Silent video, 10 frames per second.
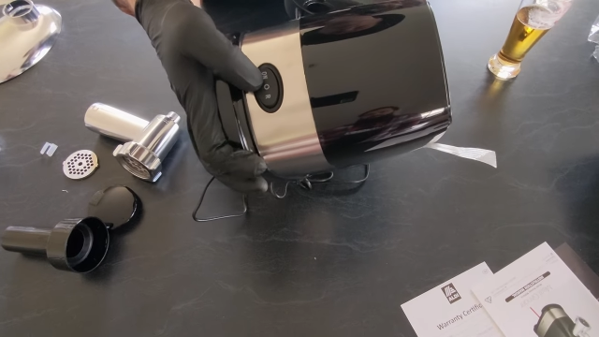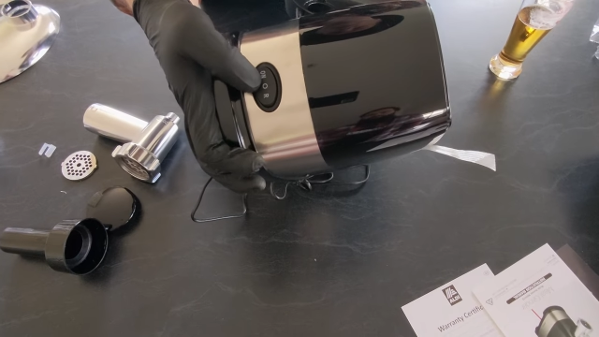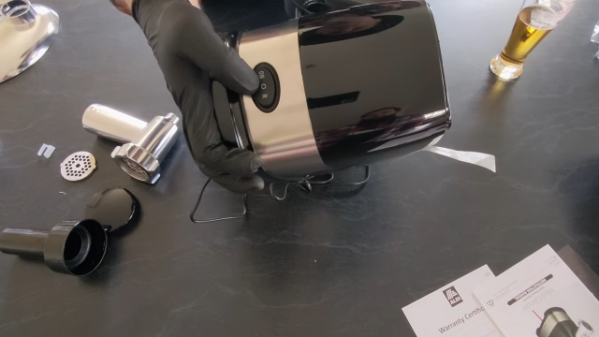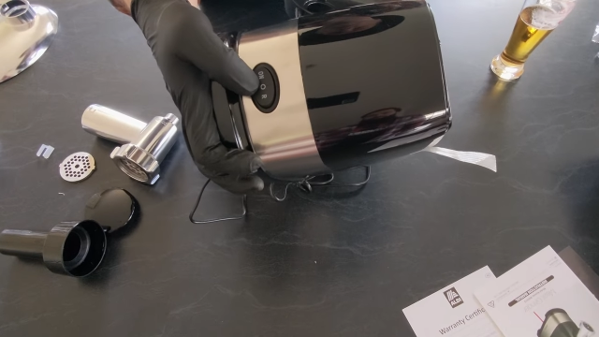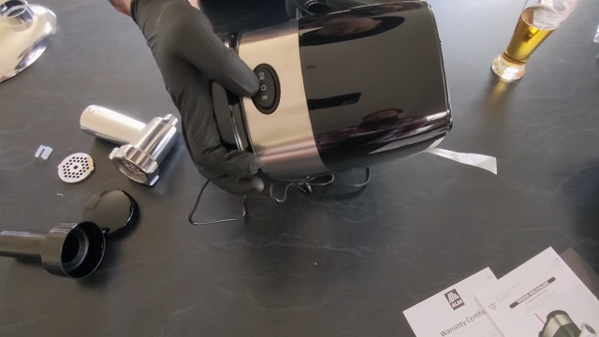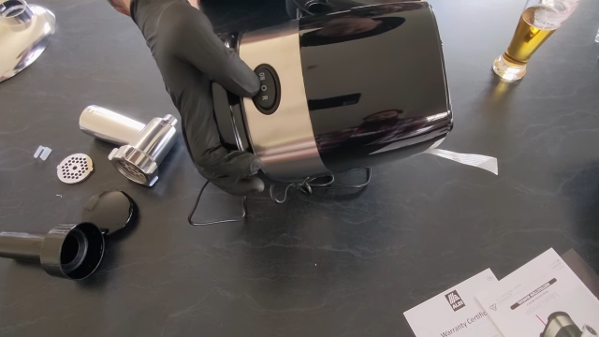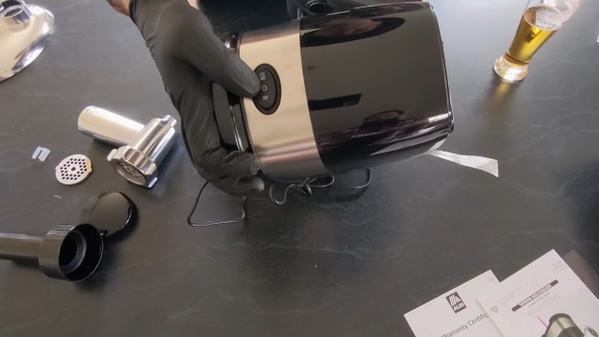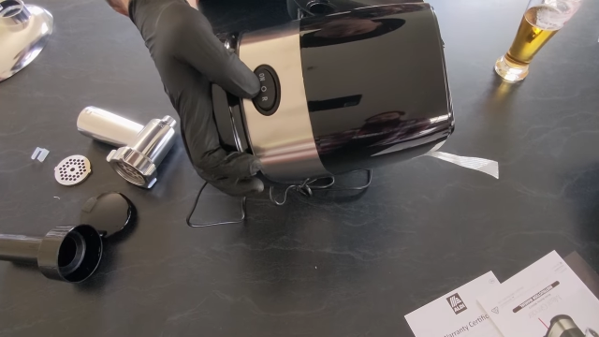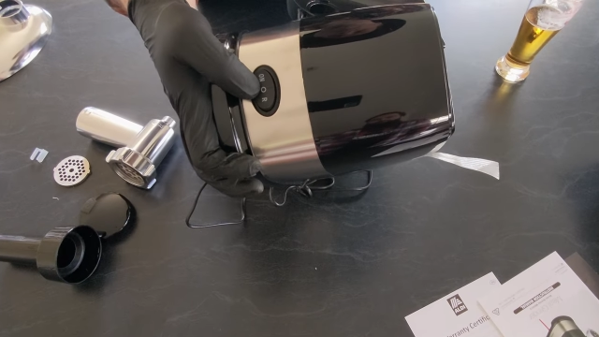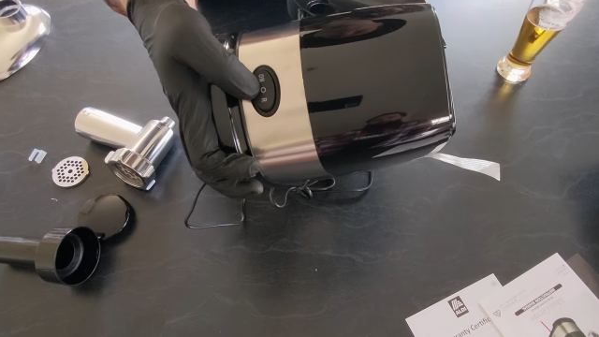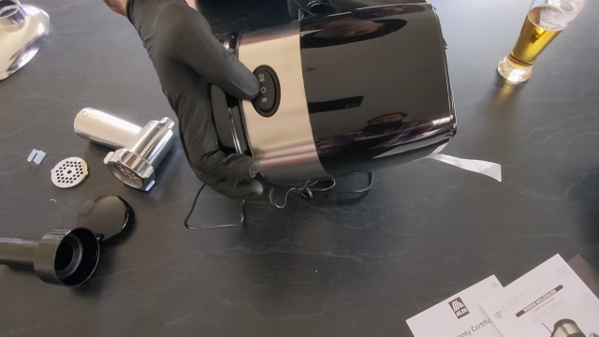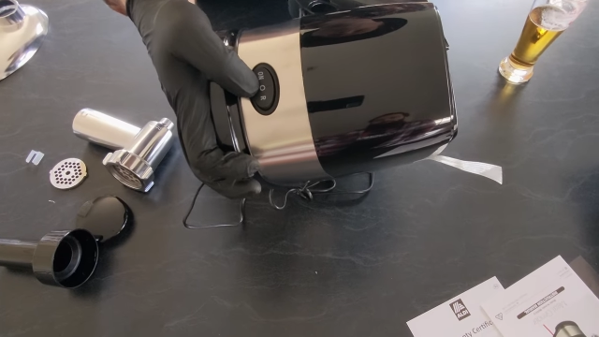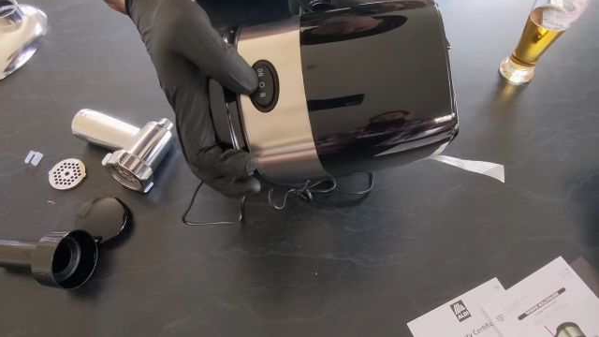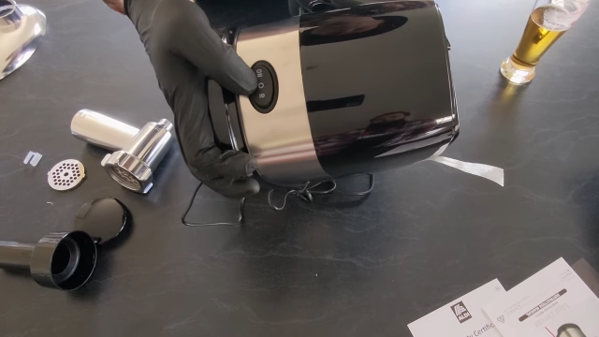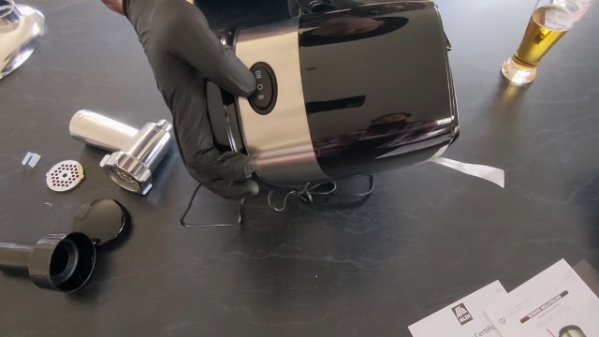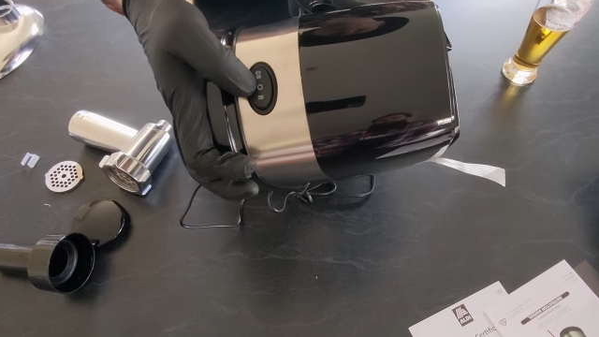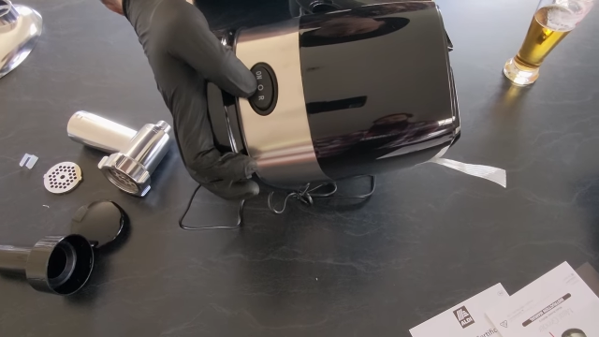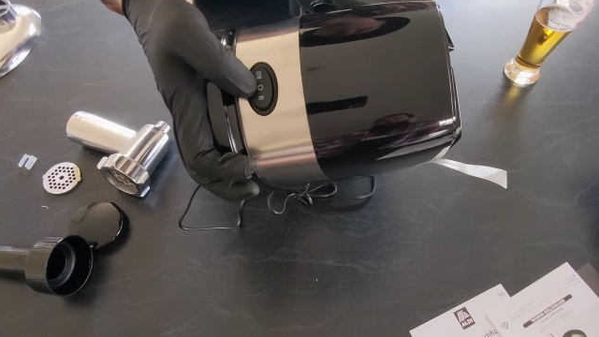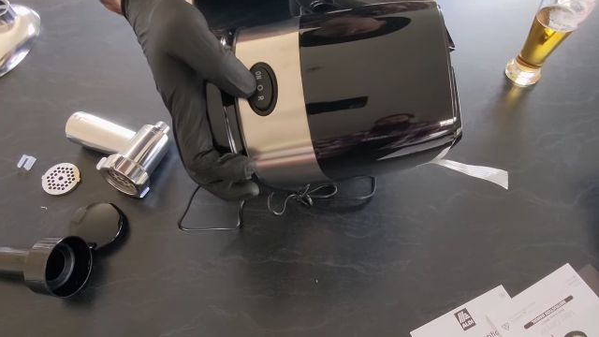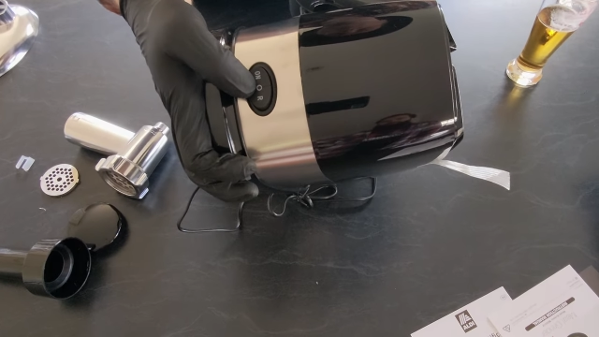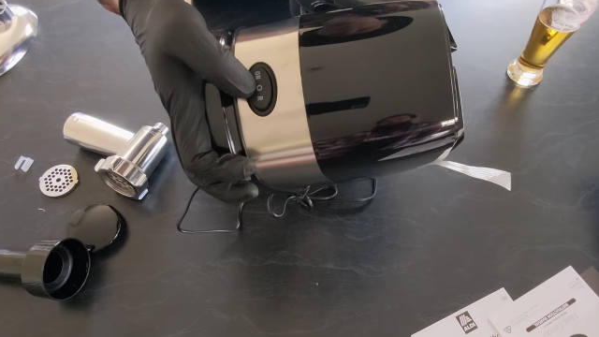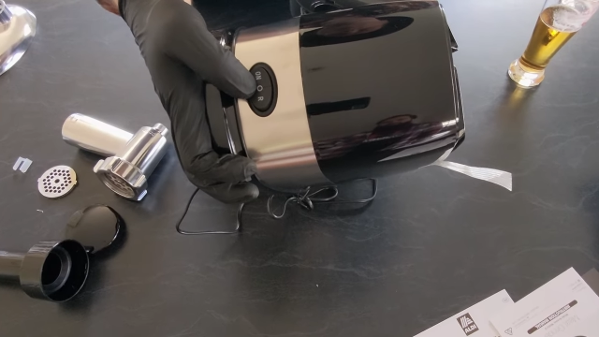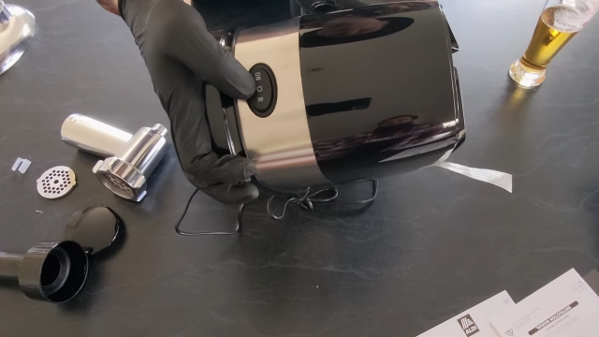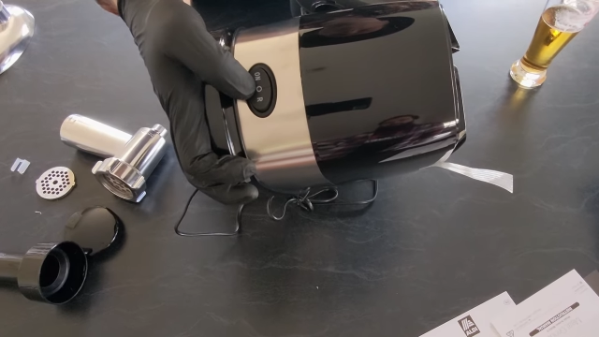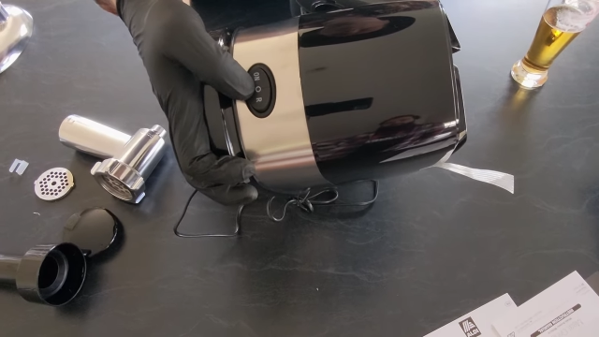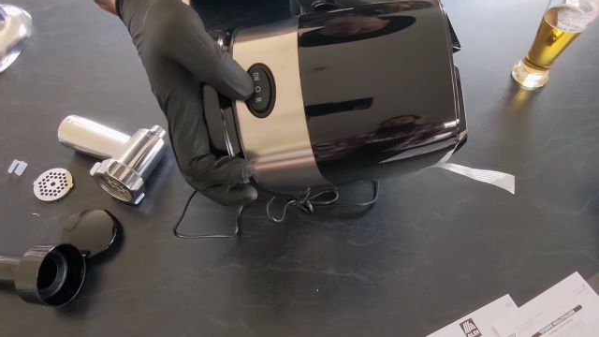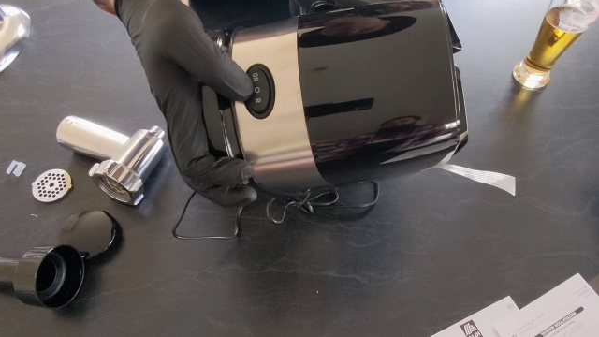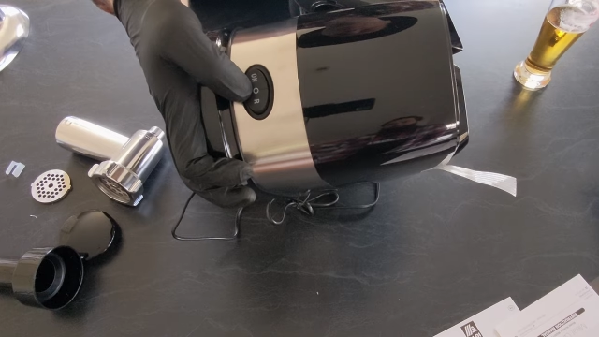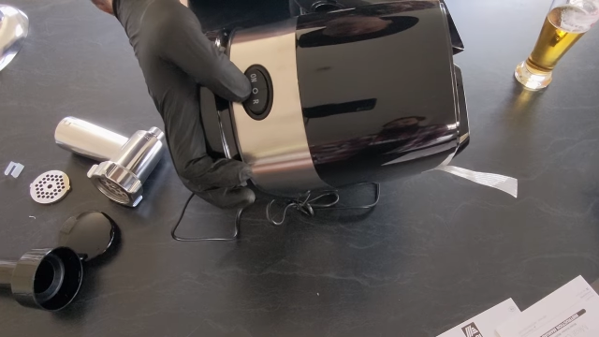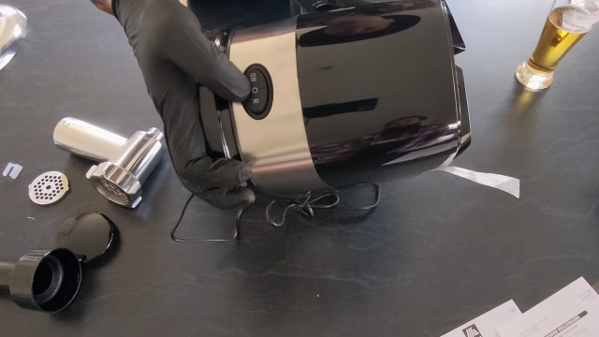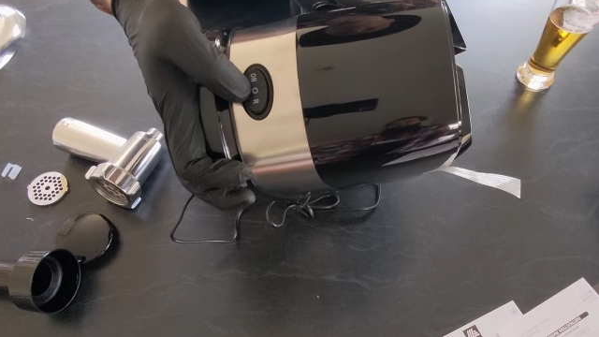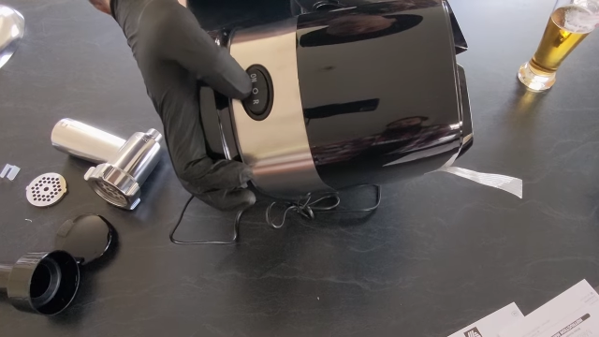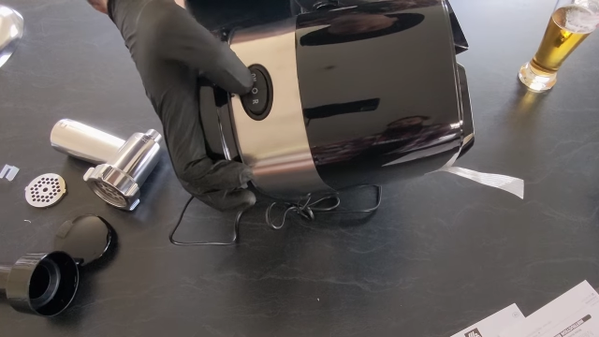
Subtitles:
Nobody's mouth can be seen.